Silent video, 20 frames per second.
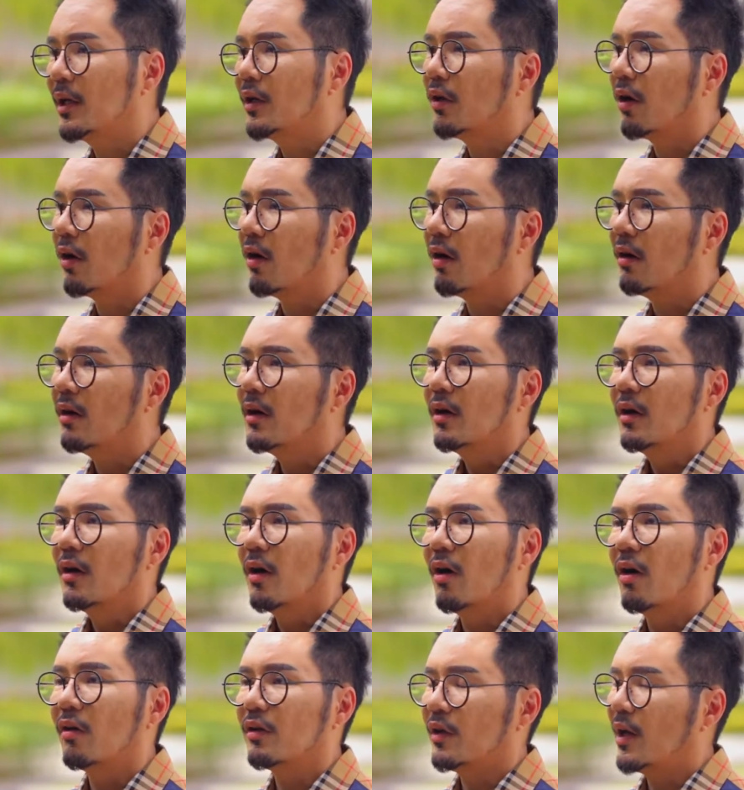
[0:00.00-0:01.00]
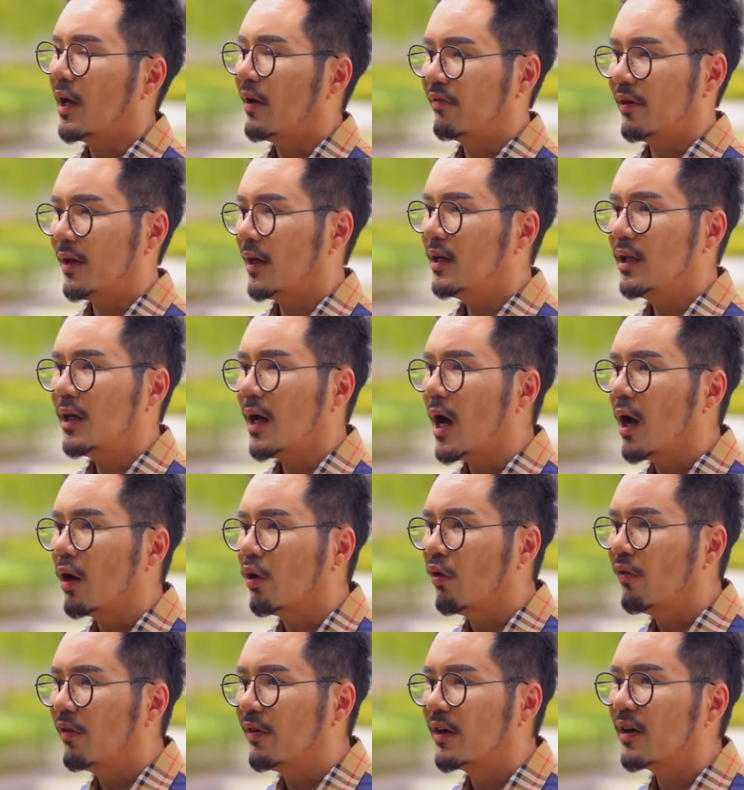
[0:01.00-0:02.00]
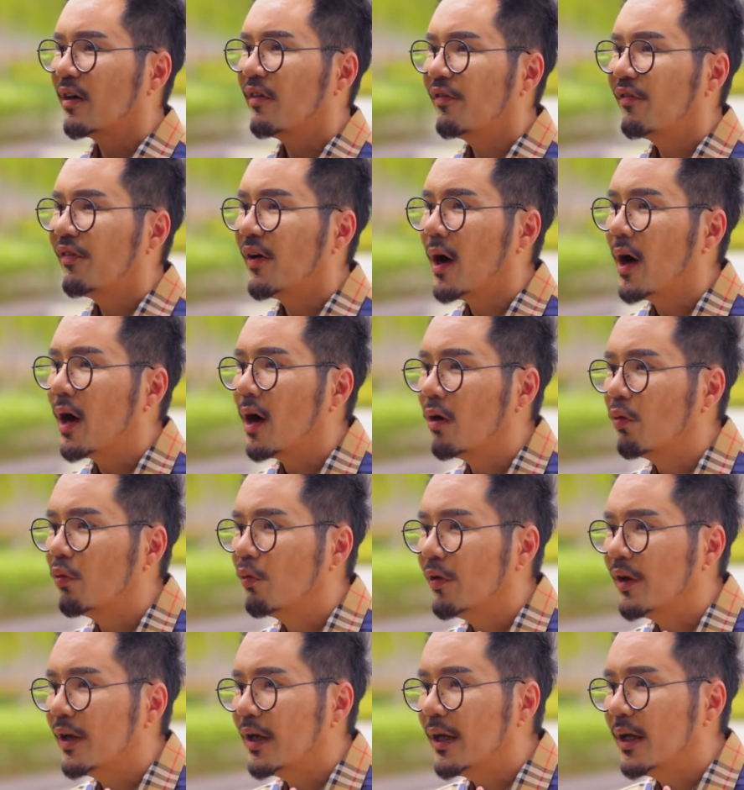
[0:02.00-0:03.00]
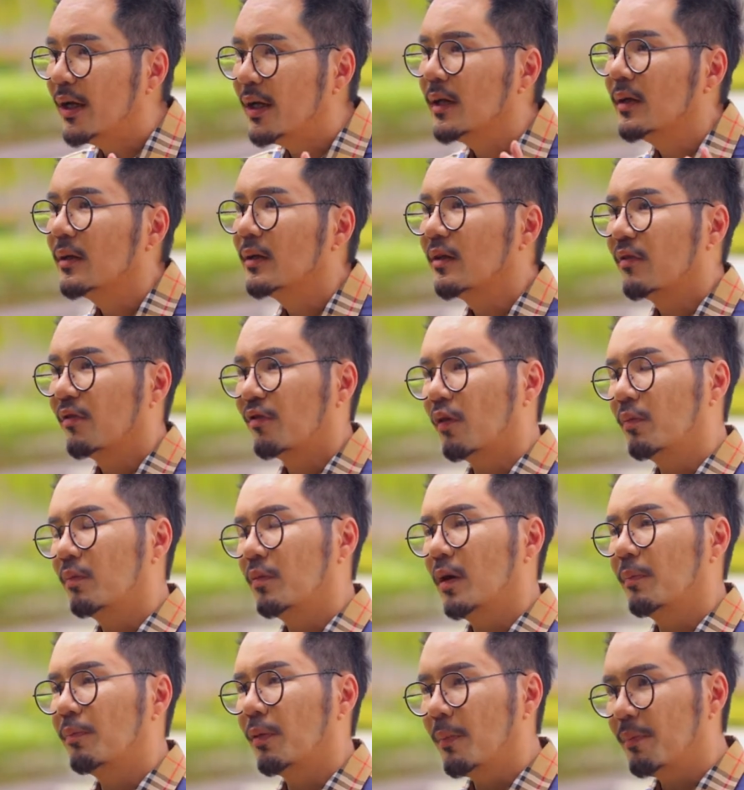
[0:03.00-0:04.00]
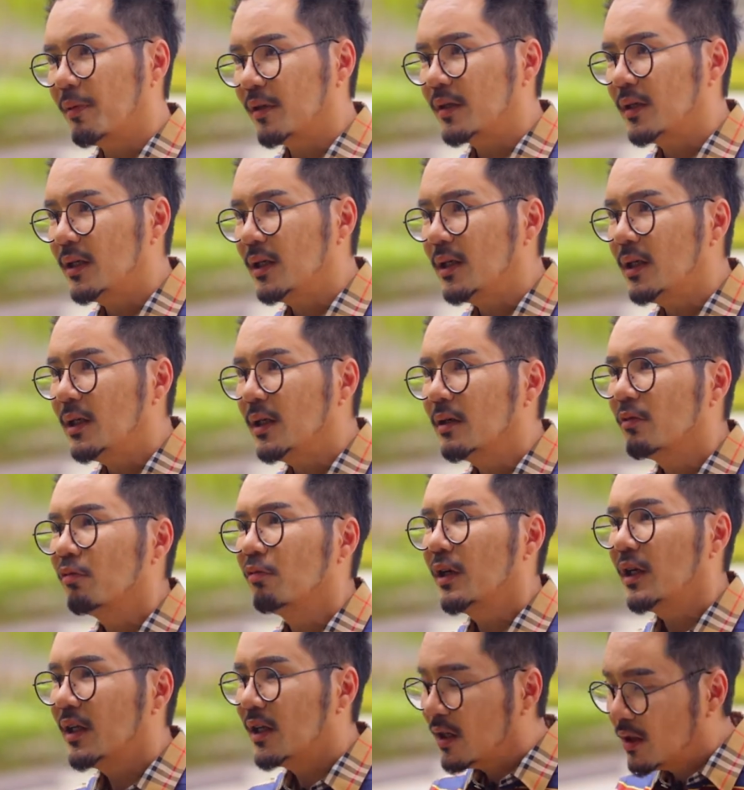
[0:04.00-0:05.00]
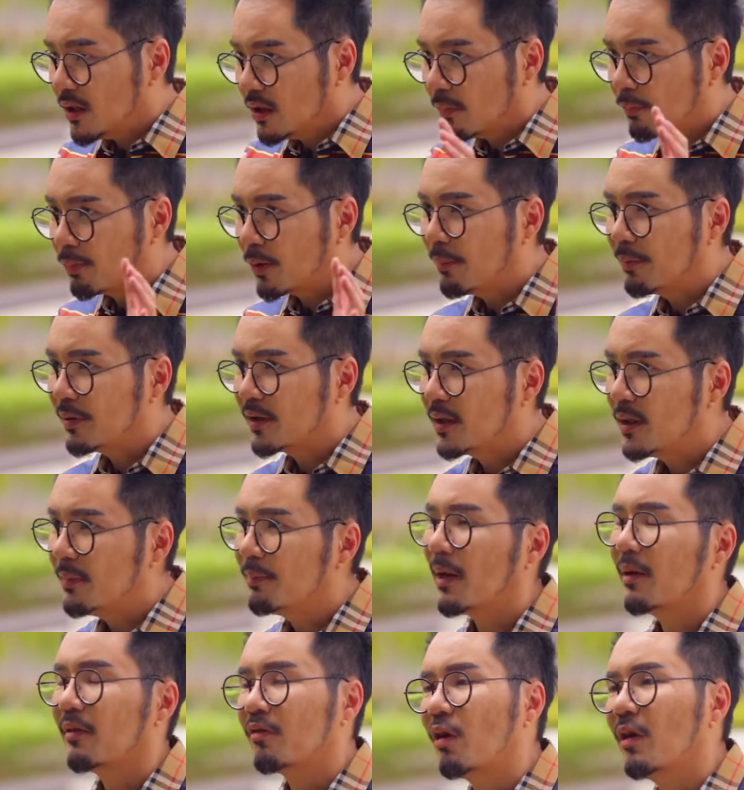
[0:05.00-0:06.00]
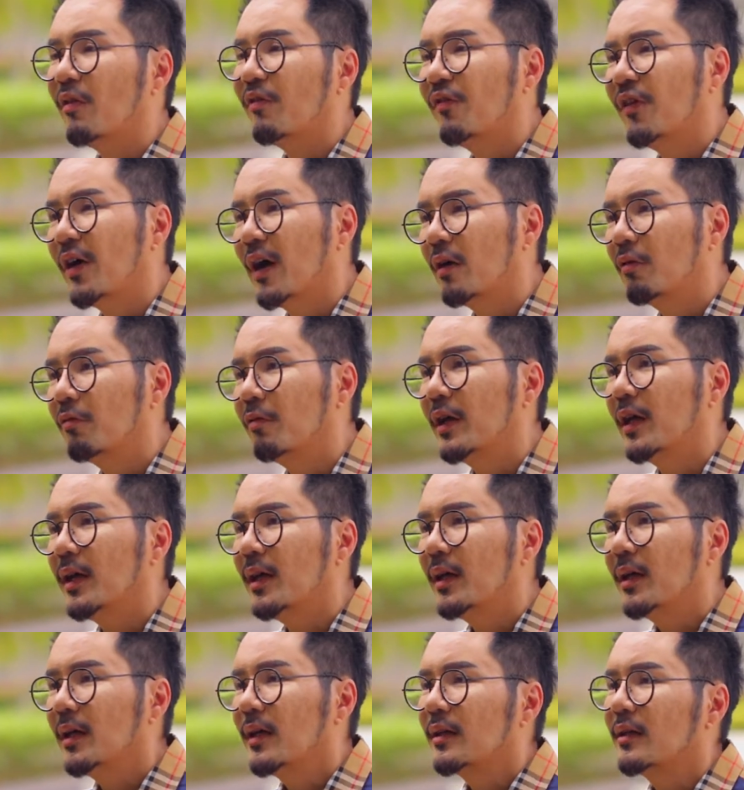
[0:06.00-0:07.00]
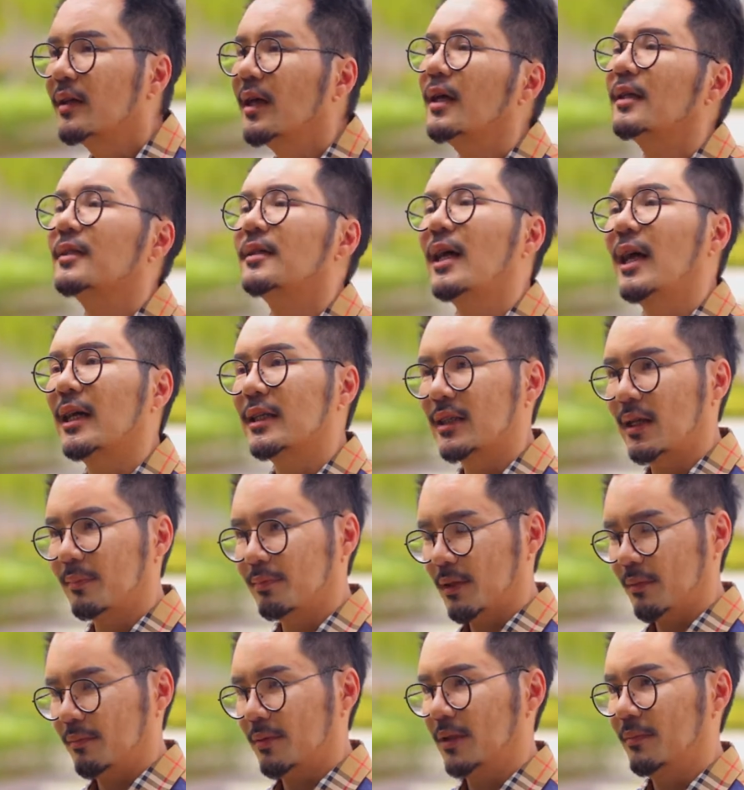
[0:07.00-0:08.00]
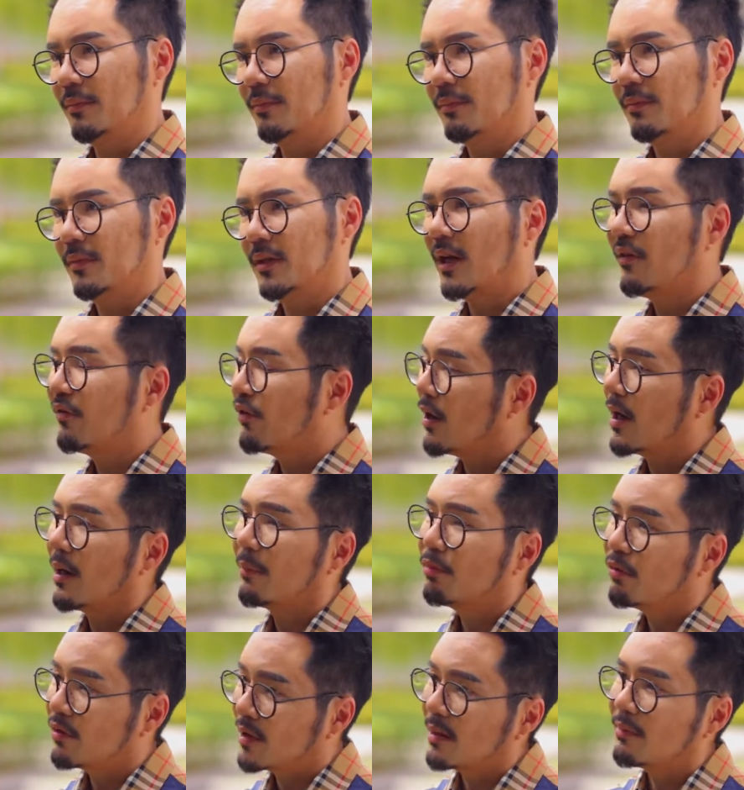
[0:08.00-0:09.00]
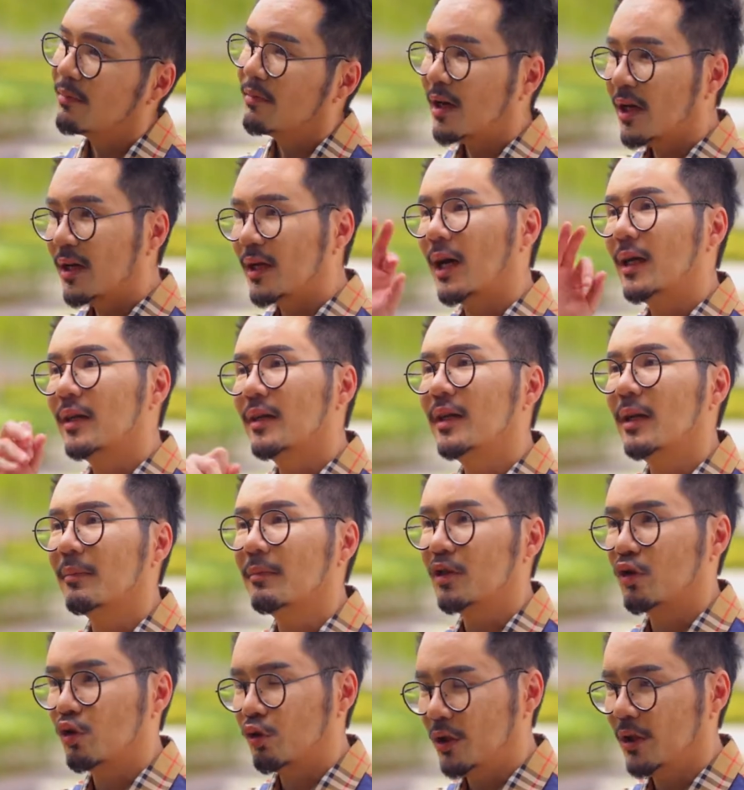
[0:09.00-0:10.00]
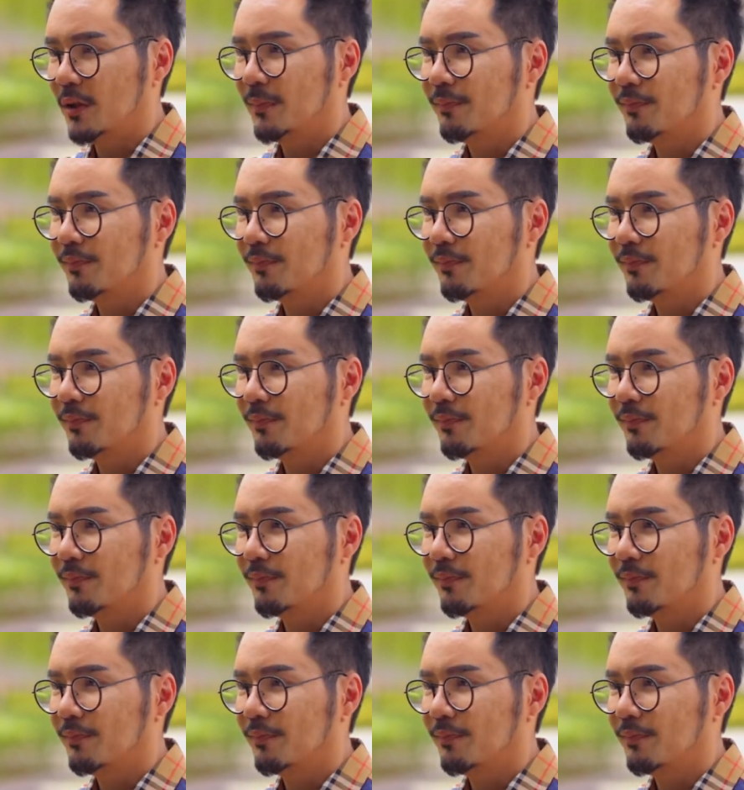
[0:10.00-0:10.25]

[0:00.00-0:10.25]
main door, or you have any aloe vera far away from your property, within your property but quite far away, that is acceptable. Therefore, I put them under number three.